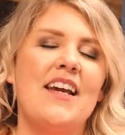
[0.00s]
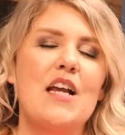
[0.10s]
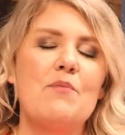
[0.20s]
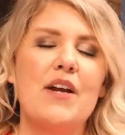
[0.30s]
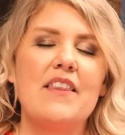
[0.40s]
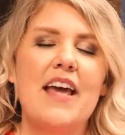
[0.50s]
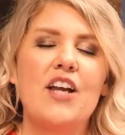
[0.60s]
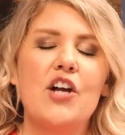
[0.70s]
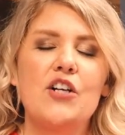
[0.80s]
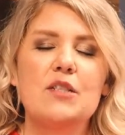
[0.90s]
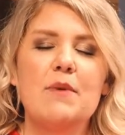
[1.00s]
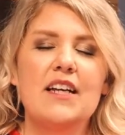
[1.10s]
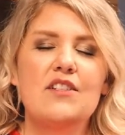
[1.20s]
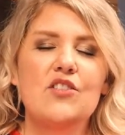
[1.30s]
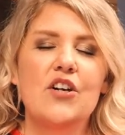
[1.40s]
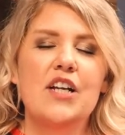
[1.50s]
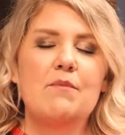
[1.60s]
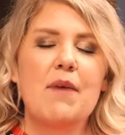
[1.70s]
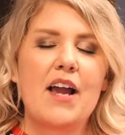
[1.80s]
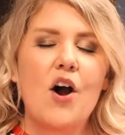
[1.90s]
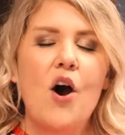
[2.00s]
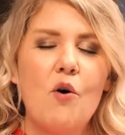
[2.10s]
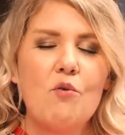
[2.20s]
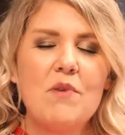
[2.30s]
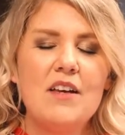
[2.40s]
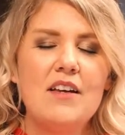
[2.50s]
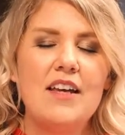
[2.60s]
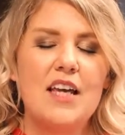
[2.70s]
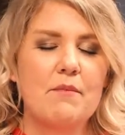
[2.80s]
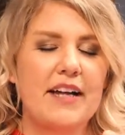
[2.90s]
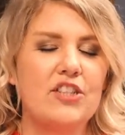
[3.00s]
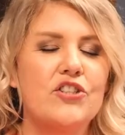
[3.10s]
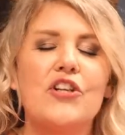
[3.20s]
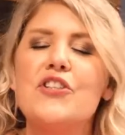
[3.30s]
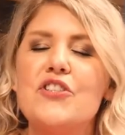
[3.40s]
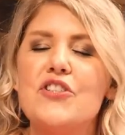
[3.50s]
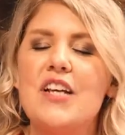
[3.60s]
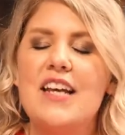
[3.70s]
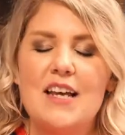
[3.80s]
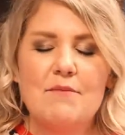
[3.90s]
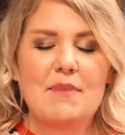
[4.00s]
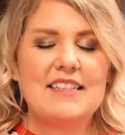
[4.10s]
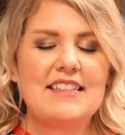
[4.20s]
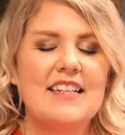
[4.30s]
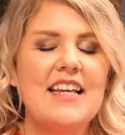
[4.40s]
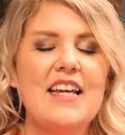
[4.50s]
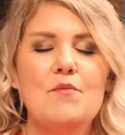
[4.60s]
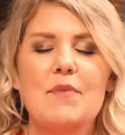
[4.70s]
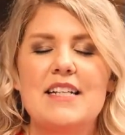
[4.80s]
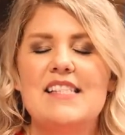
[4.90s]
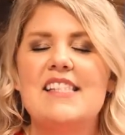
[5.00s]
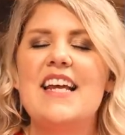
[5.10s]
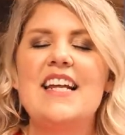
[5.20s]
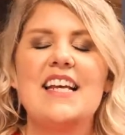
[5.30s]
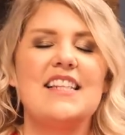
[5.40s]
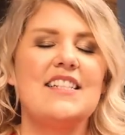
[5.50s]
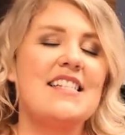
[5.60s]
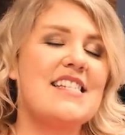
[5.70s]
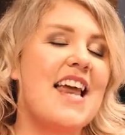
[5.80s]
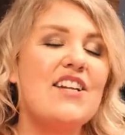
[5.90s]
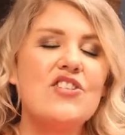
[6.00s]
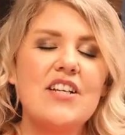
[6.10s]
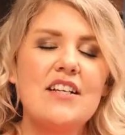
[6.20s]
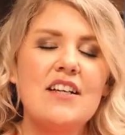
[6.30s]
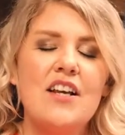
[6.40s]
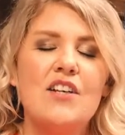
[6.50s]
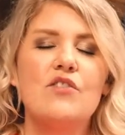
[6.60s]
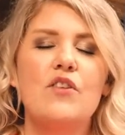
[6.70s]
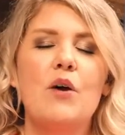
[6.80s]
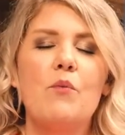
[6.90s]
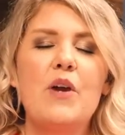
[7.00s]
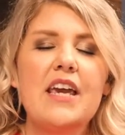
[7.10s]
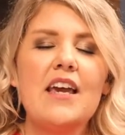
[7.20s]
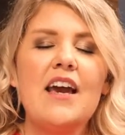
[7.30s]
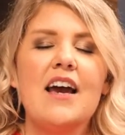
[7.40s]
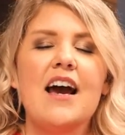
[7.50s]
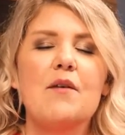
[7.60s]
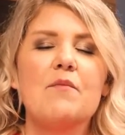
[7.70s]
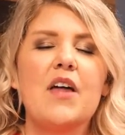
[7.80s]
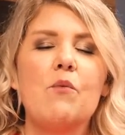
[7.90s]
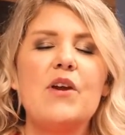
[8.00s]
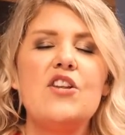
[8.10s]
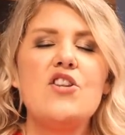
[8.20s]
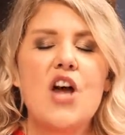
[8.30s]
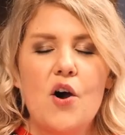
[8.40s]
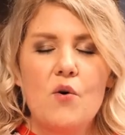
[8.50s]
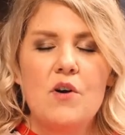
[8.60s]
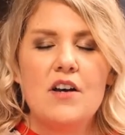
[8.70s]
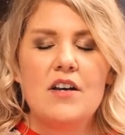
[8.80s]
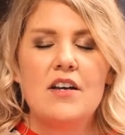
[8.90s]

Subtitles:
God, I pray that encouragement can start in my home, in my church, my city, my state, and this nation, so that we know